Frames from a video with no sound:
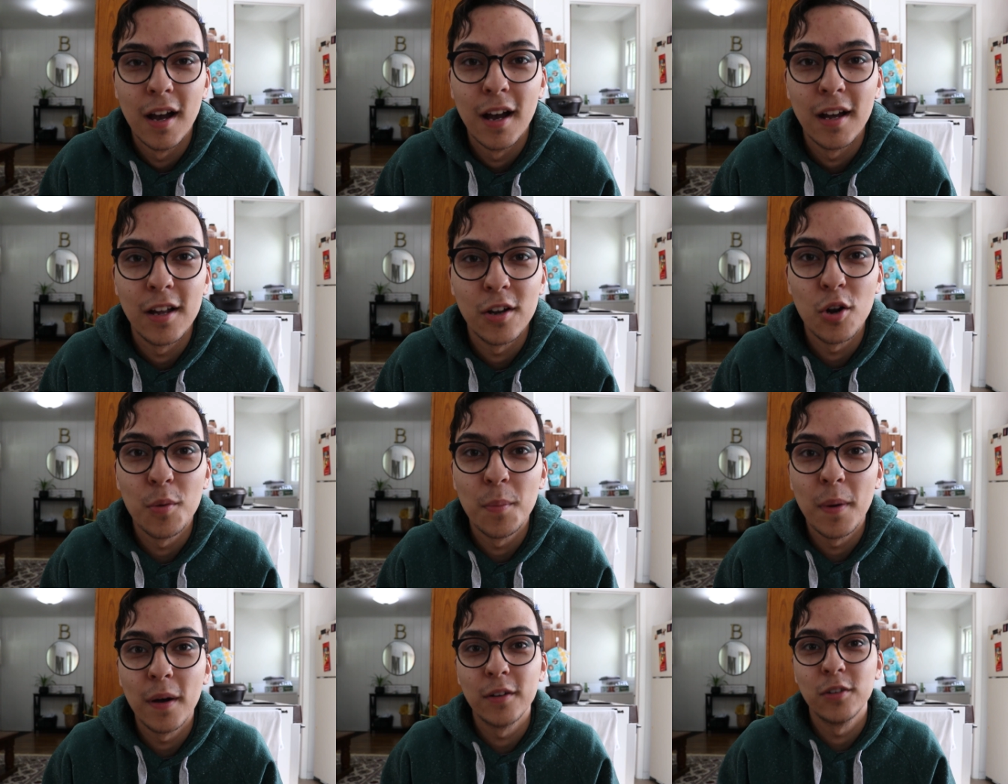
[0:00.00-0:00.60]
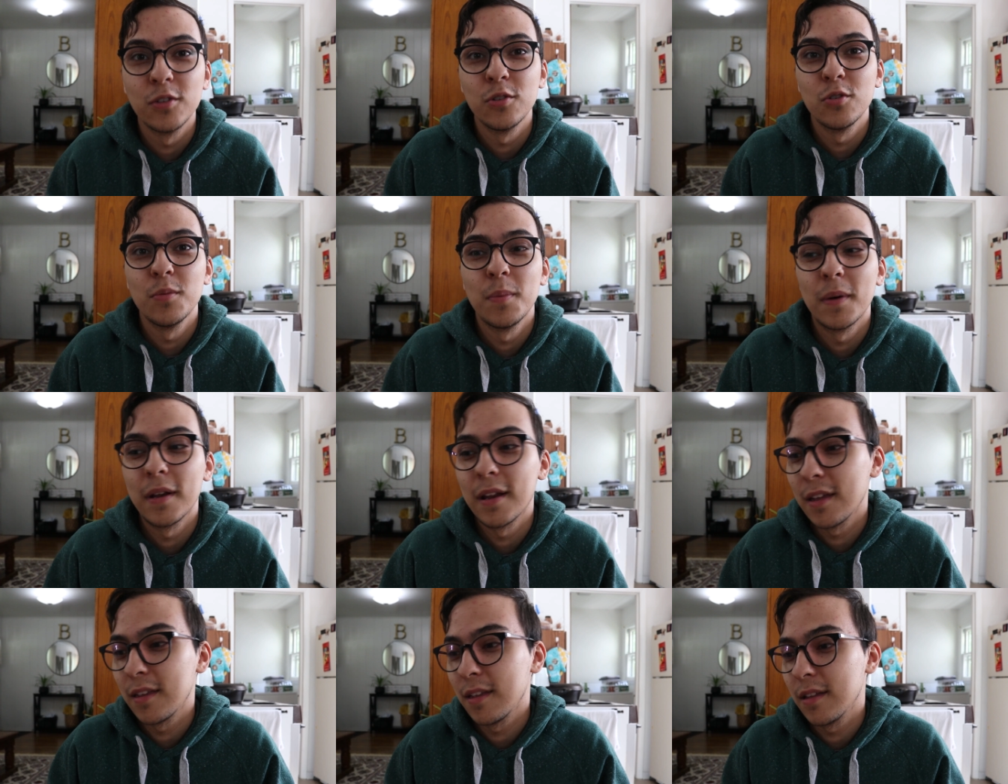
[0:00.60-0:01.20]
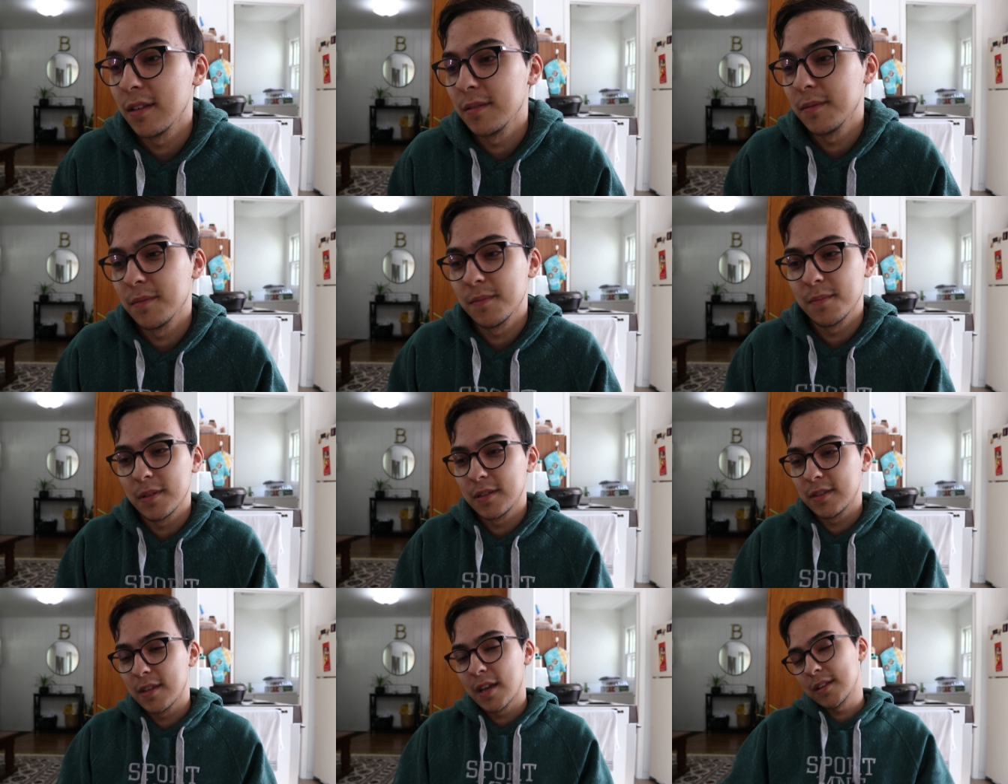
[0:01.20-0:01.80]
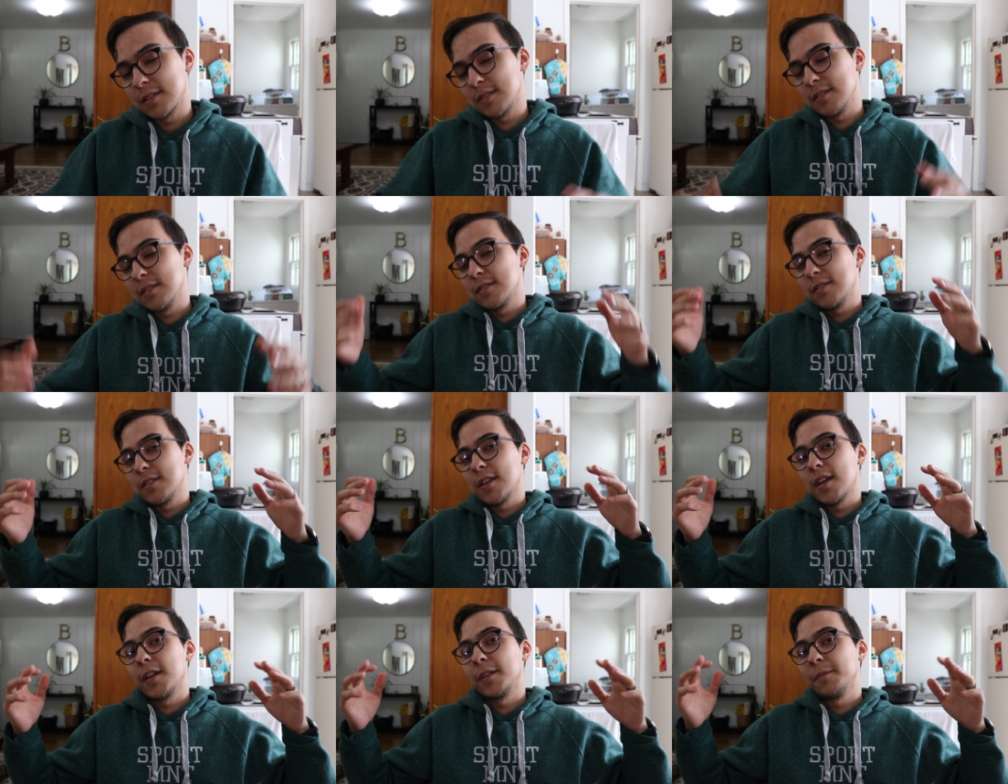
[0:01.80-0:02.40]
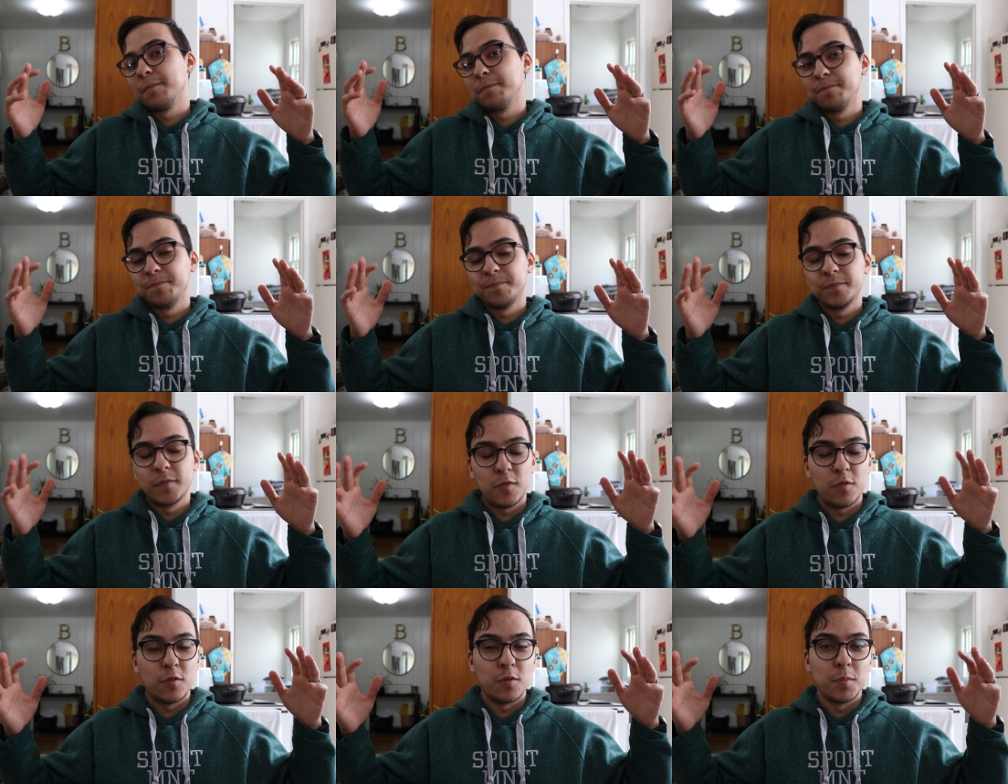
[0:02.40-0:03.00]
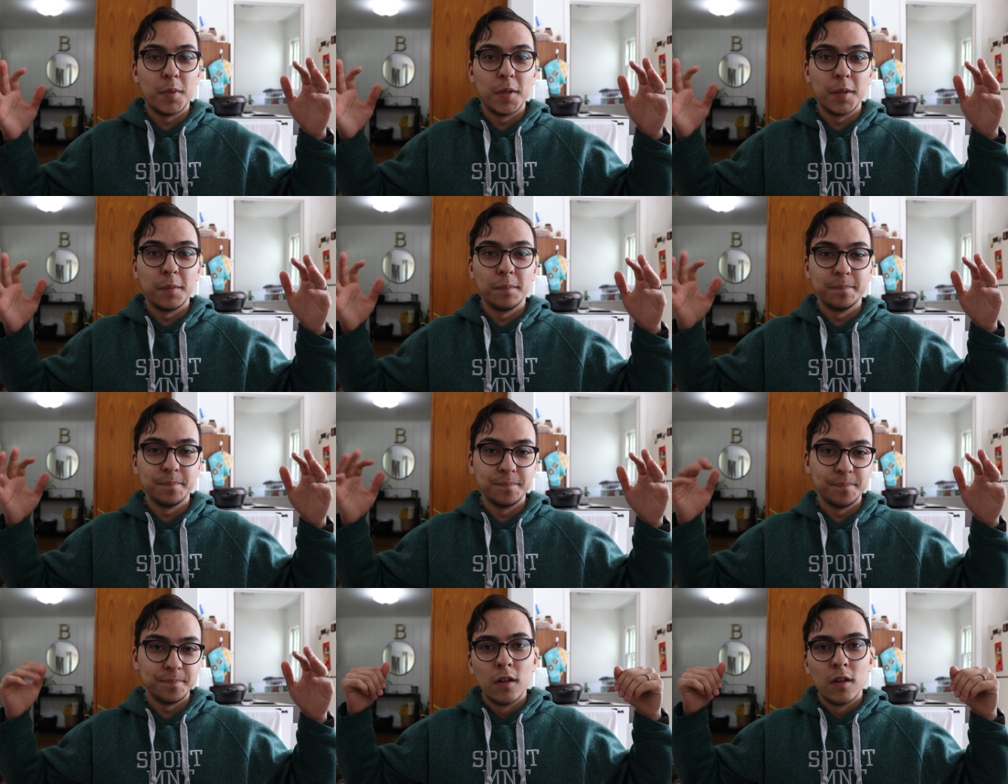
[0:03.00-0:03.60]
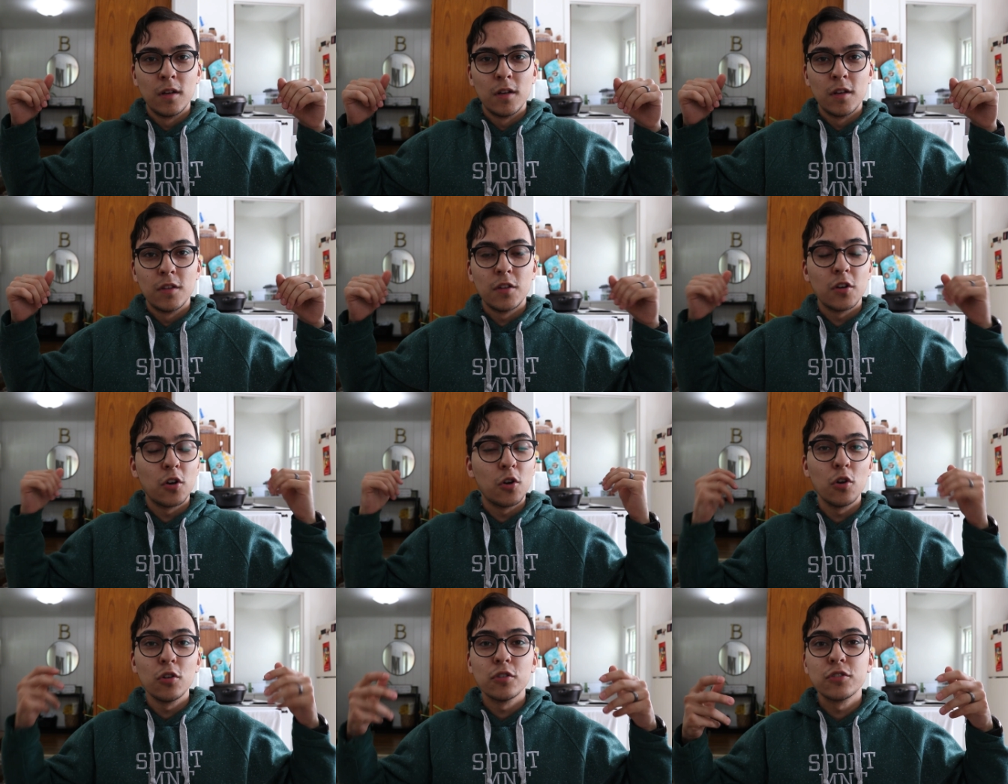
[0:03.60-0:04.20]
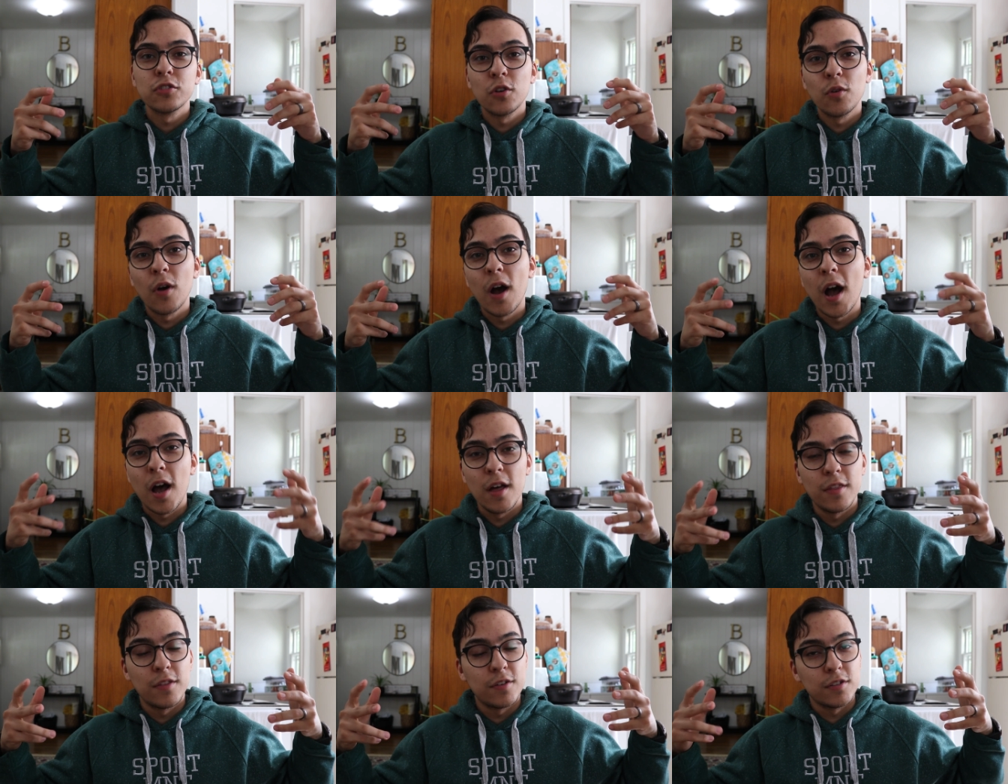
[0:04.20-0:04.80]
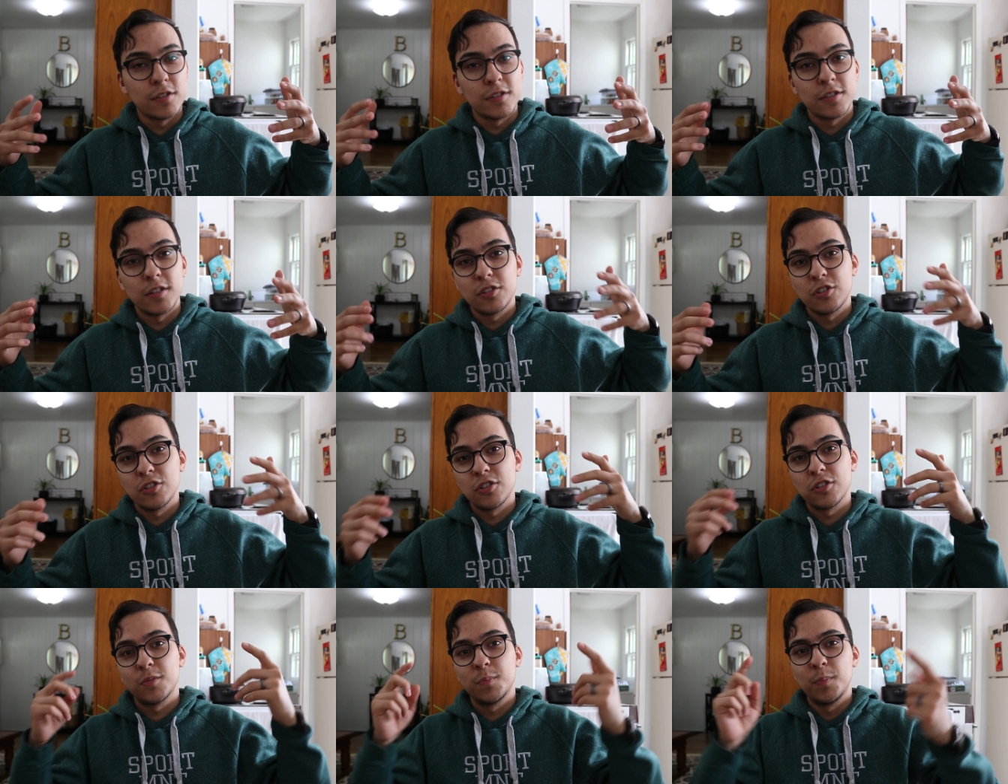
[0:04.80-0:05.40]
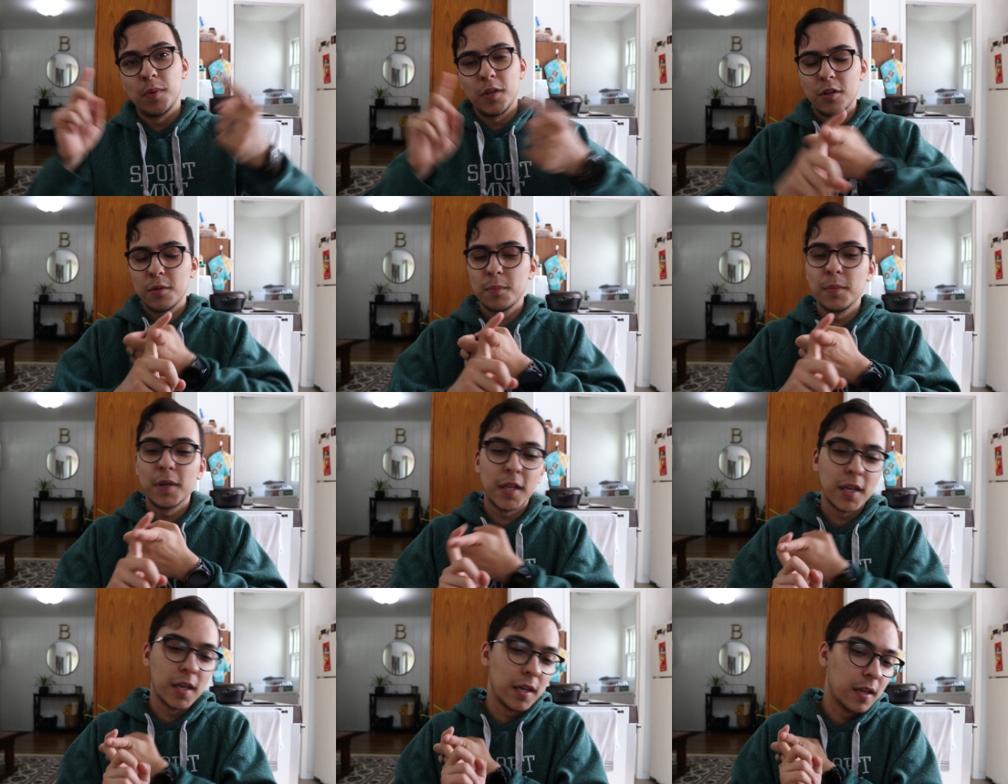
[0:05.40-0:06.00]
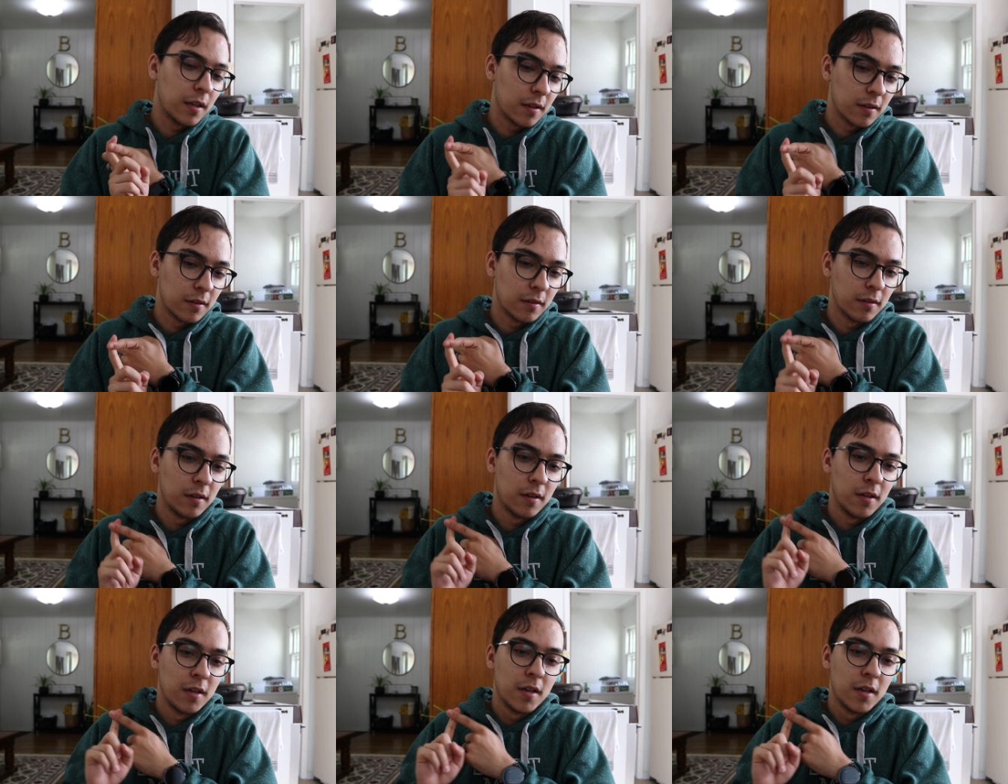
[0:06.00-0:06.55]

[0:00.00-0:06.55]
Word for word: I don't know about you, but I, but that's insane for me. There are also others such as Peter McKinnon,